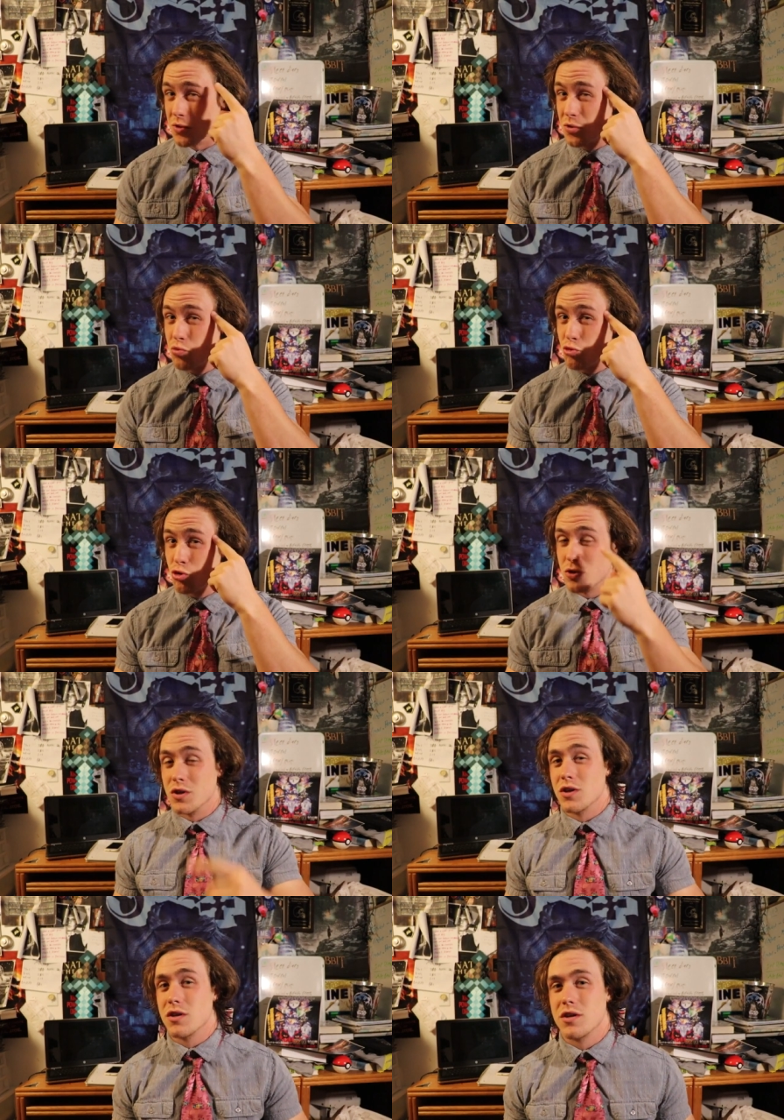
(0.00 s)
soon.
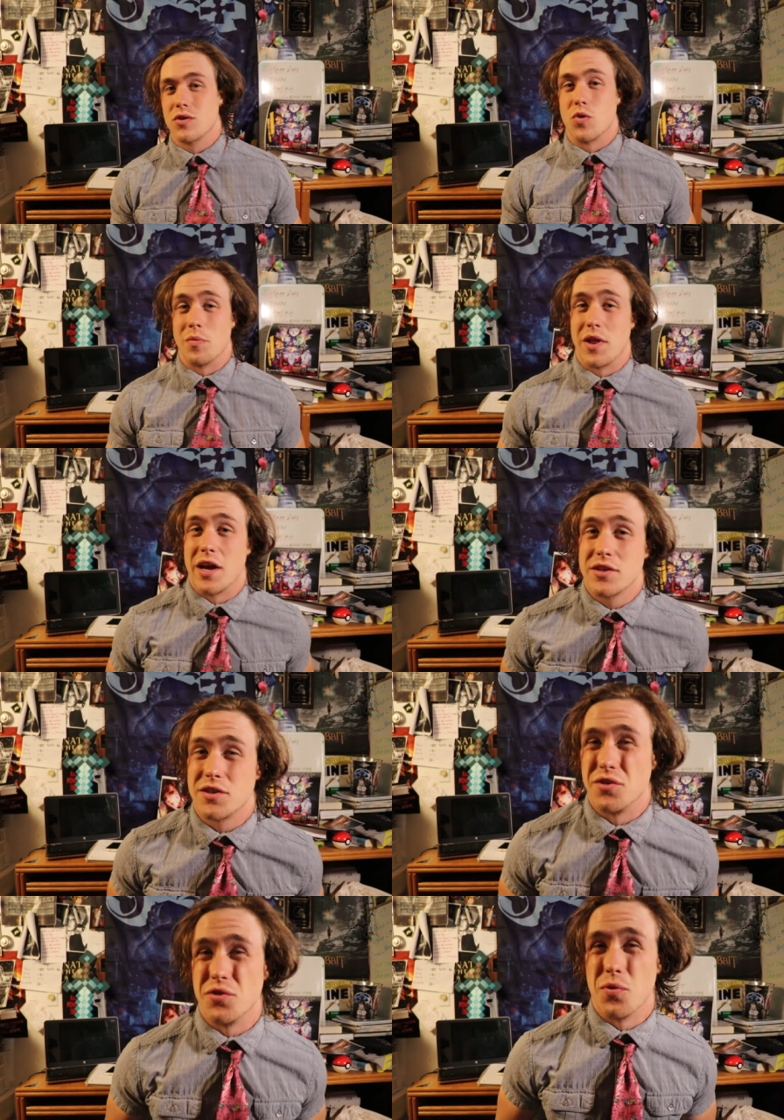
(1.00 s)
Quiplash
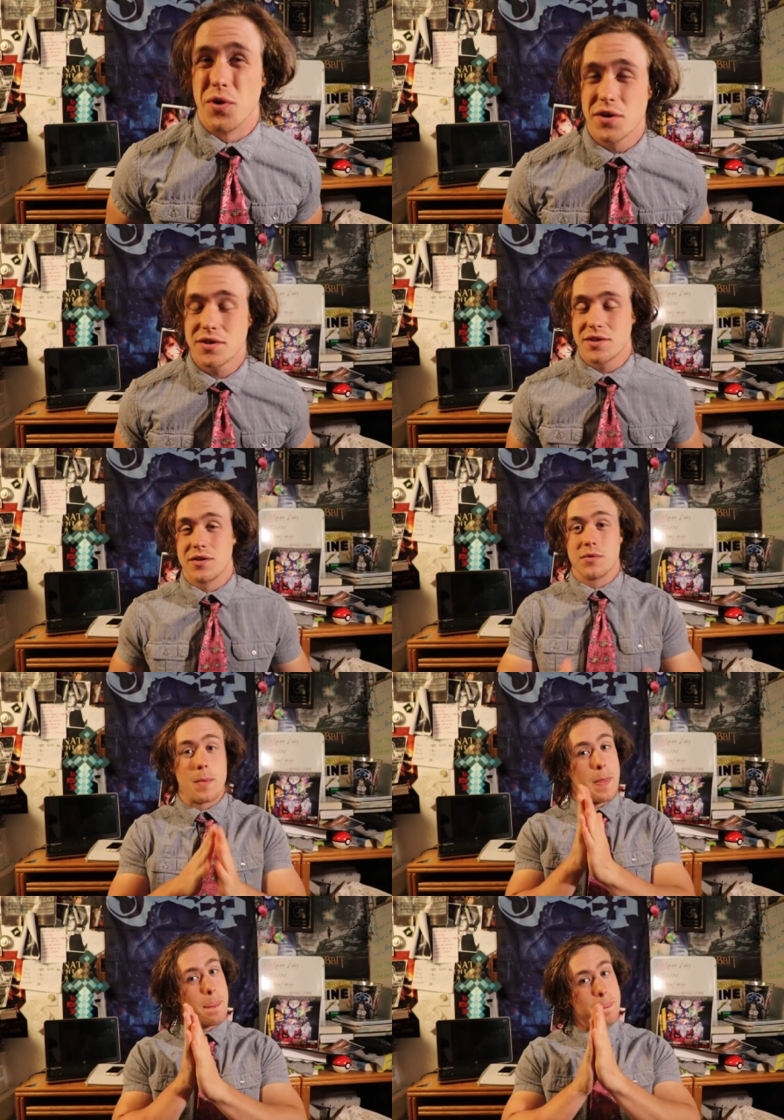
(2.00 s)
still in the works.
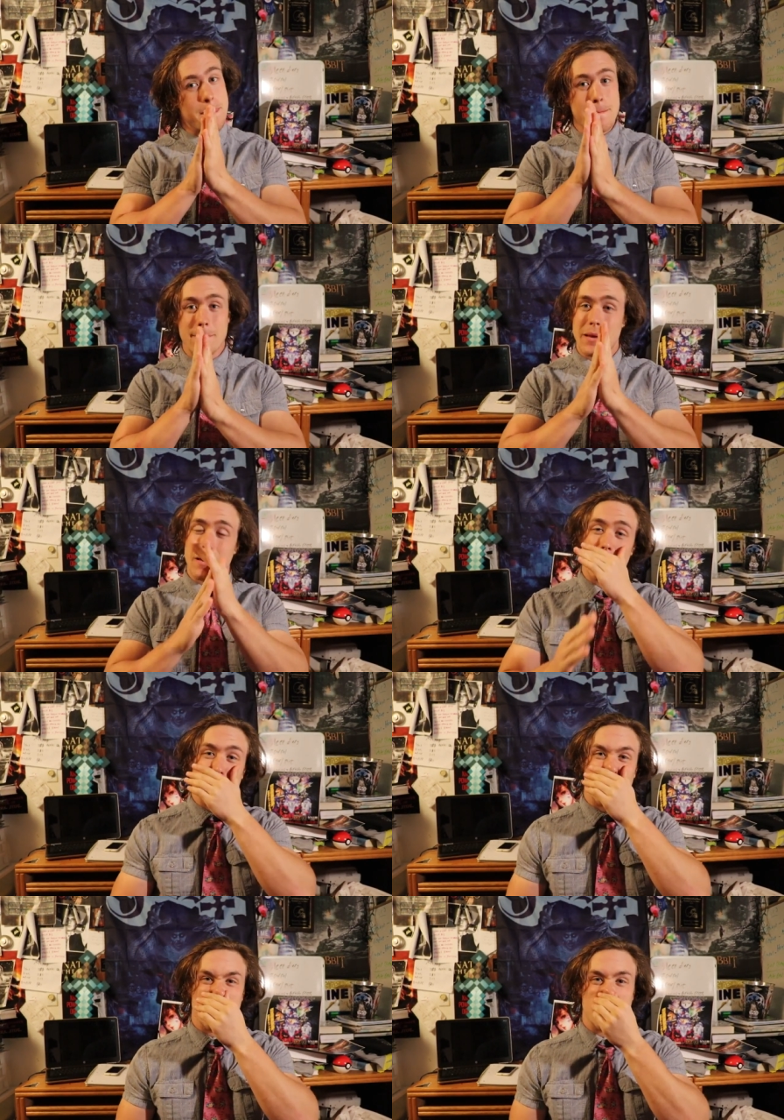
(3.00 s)

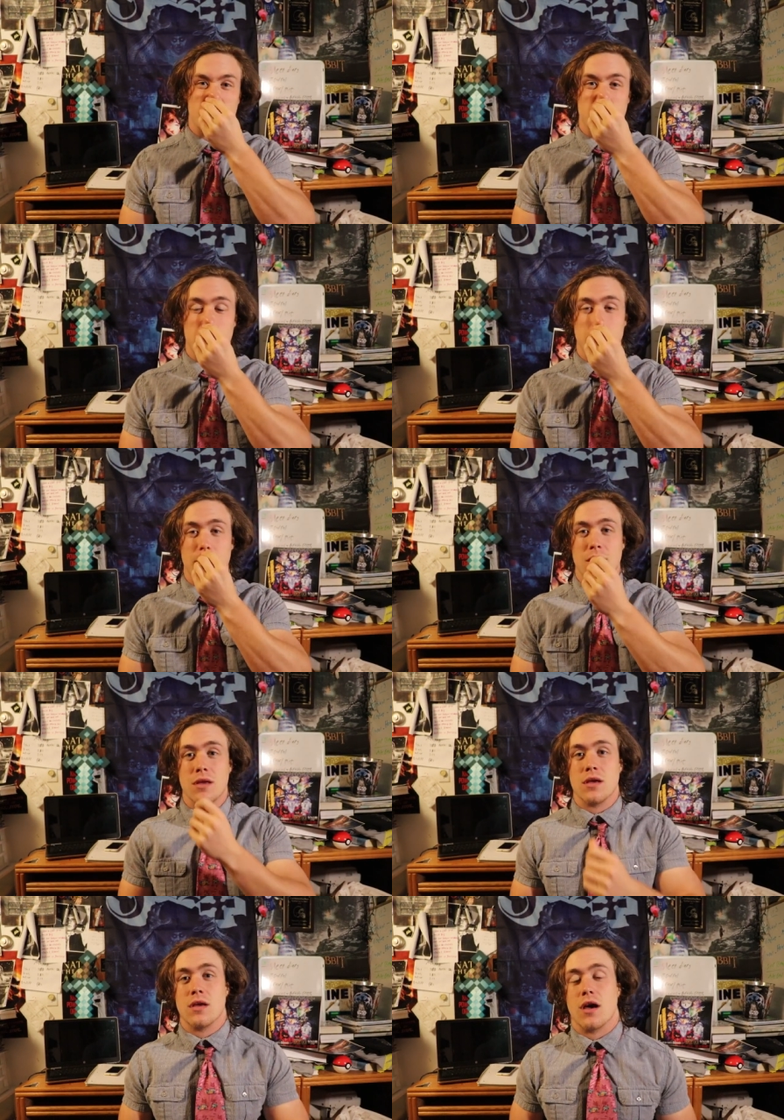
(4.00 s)
Uh,
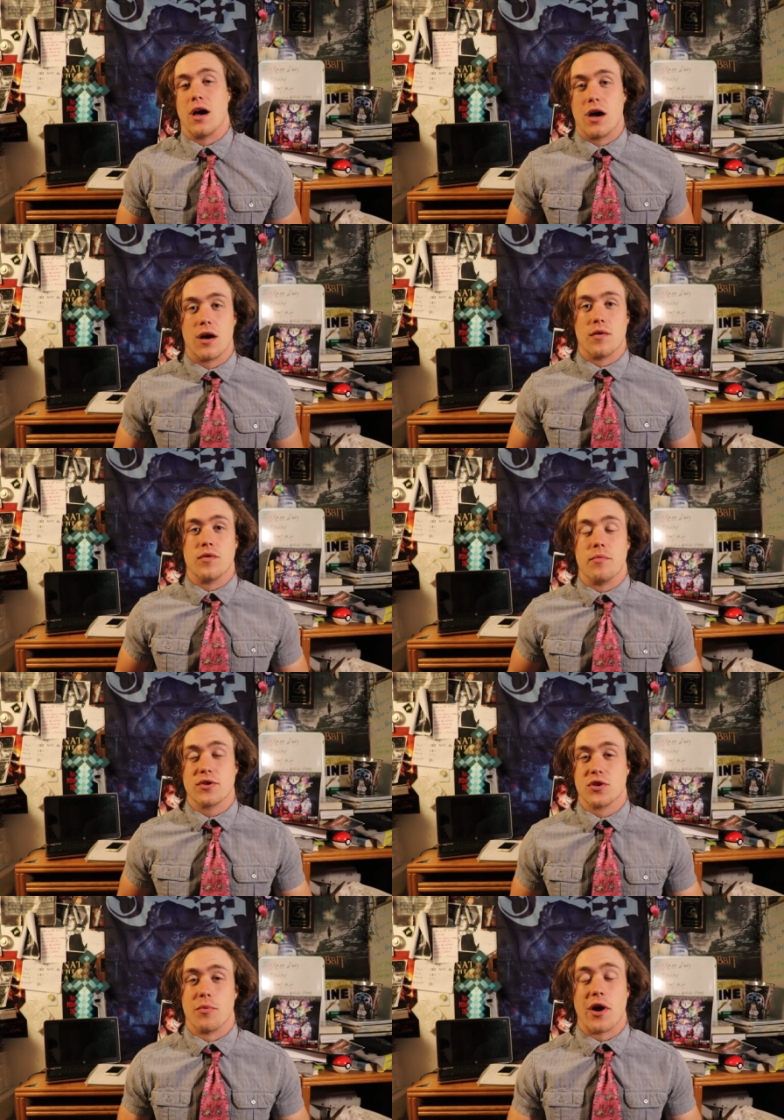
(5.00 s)
uh,
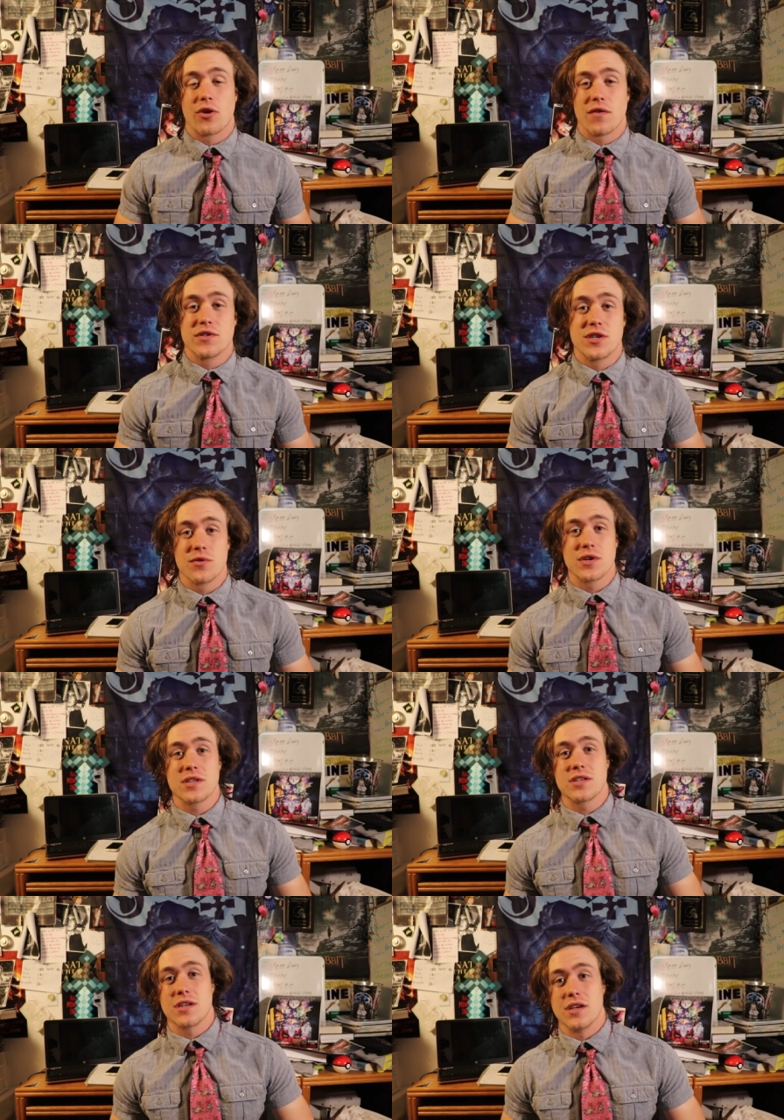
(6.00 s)
the, so the Minecraft
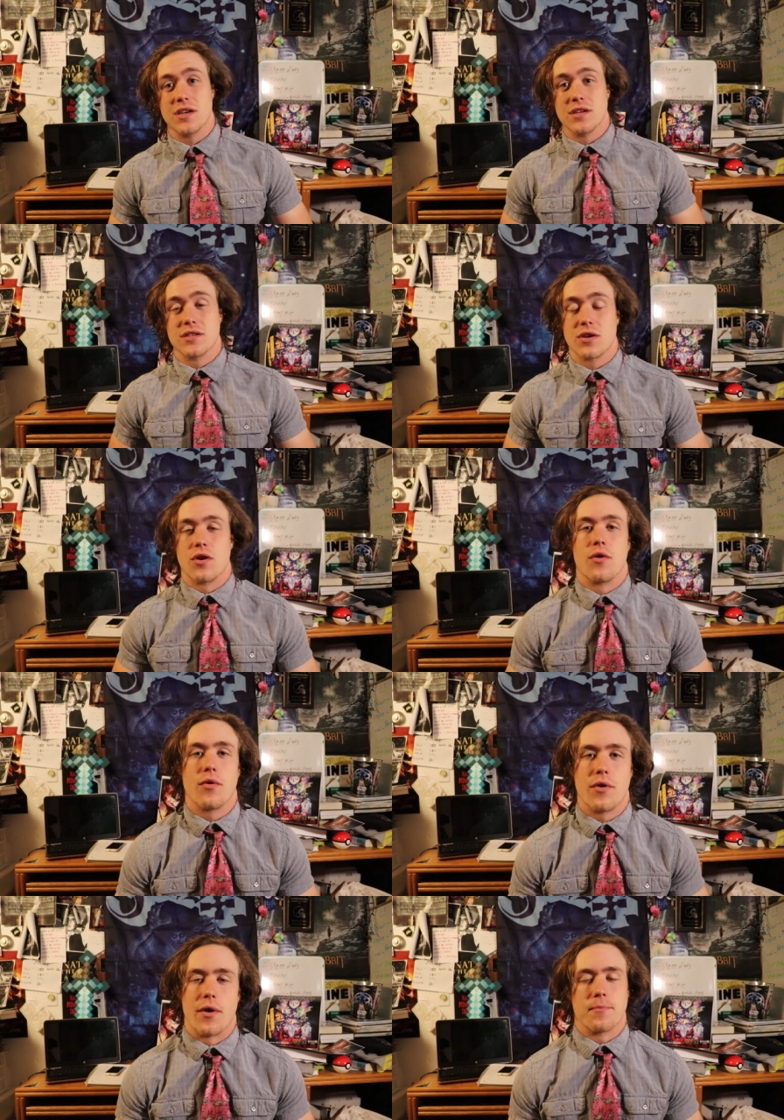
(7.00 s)
series is, uh, oh,
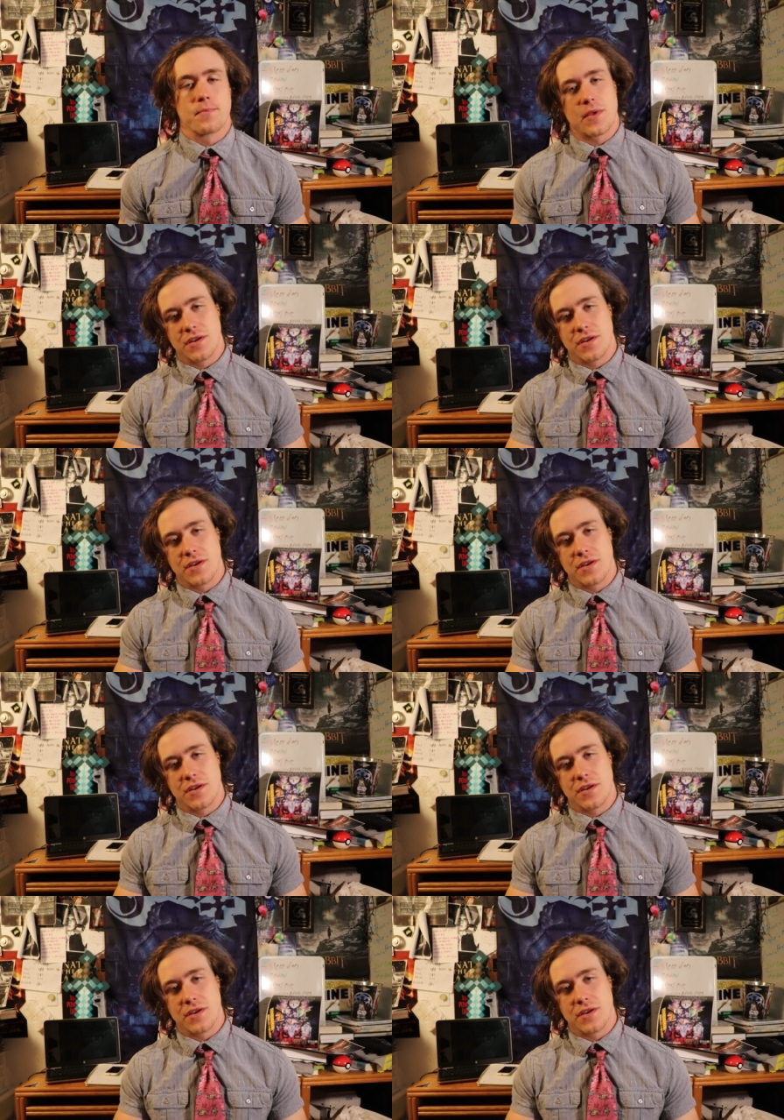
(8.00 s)
oh,